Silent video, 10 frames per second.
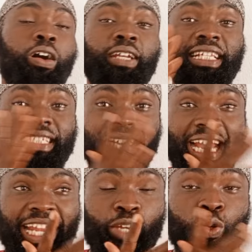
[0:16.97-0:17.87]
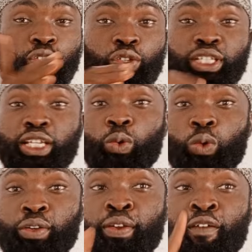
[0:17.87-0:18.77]
On this side, you also see the
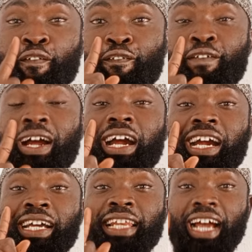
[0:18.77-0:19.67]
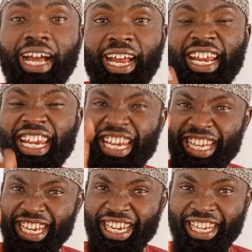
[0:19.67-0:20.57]
word fa'ala,
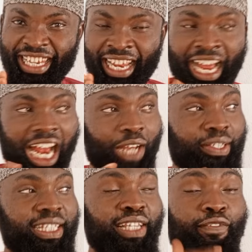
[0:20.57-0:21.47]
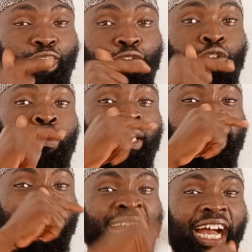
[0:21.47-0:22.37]
he did. And you see
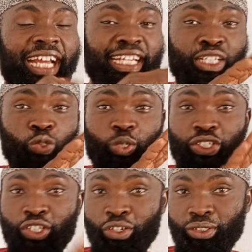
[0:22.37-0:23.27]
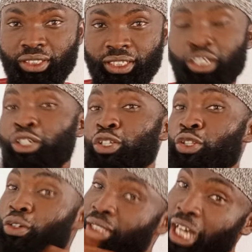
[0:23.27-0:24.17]
fu'ila, it was done.
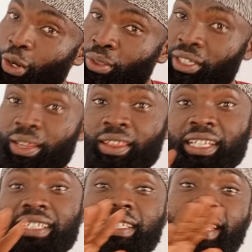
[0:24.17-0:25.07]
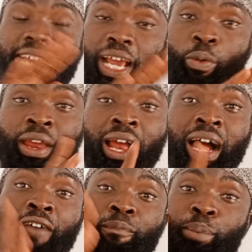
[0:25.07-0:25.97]
No doubt that here we
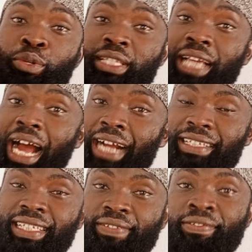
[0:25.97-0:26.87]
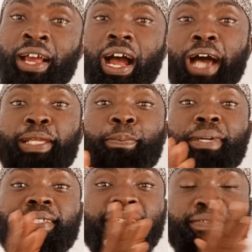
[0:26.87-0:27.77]
have both the active and the
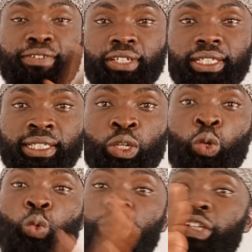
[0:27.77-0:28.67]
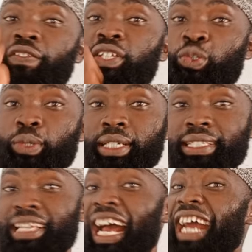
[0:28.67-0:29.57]
passive voice. Which of these
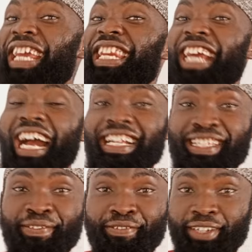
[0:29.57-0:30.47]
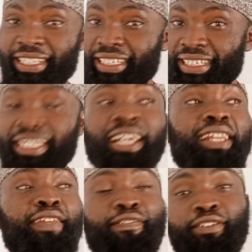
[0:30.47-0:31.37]
words are in the active voices?
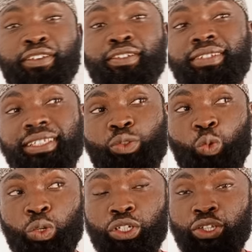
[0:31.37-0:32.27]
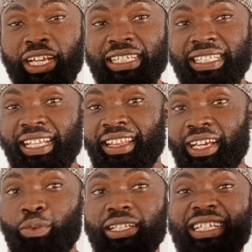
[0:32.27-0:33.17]
The first word you can see
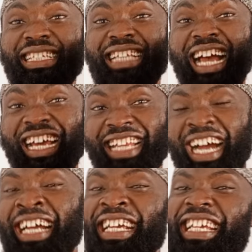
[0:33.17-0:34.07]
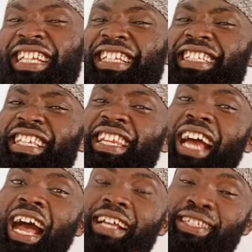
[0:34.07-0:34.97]
there, which is zada, it is in
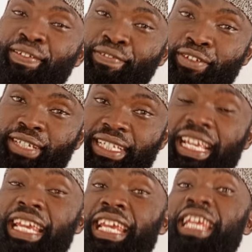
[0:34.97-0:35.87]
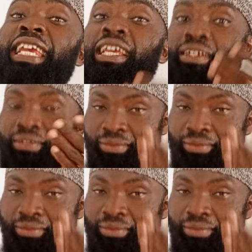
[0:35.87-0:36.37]
the active voice, he.